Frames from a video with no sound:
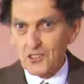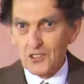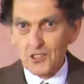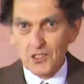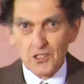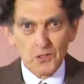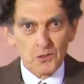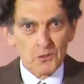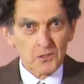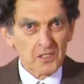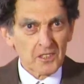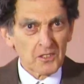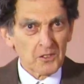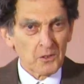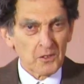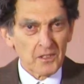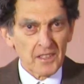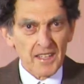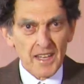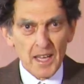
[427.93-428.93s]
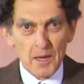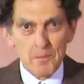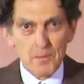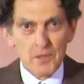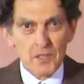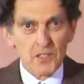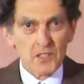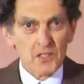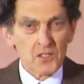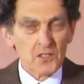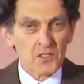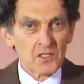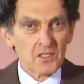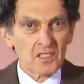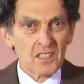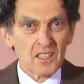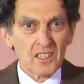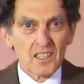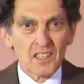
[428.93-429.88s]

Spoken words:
children or lepers,